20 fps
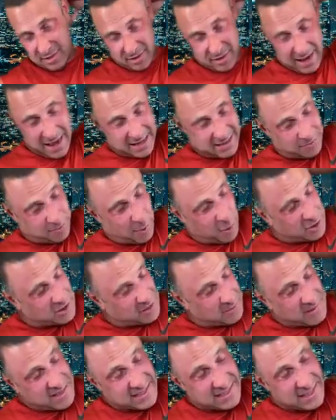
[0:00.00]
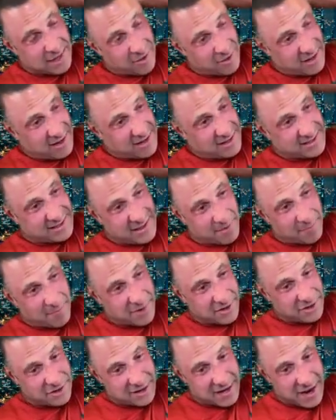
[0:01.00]
They're not supposed to be selling in a
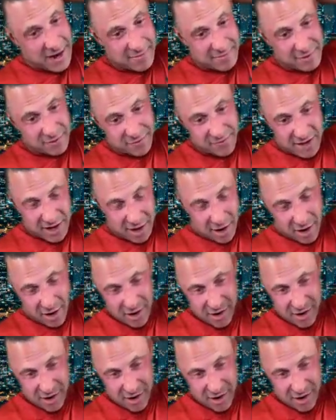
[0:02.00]
supplement shop, so if they